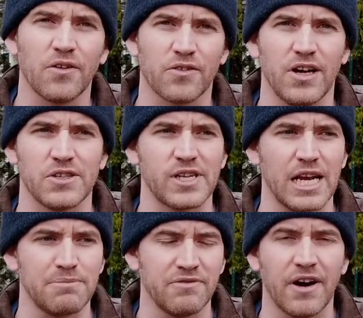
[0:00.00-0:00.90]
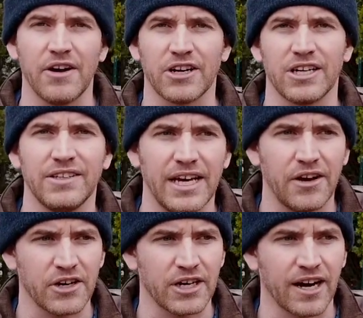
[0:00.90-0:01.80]
overall setup of how you're going to lay
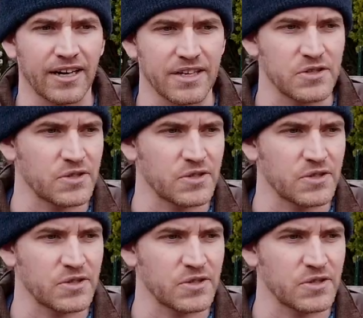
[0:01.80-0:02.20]
out your garden.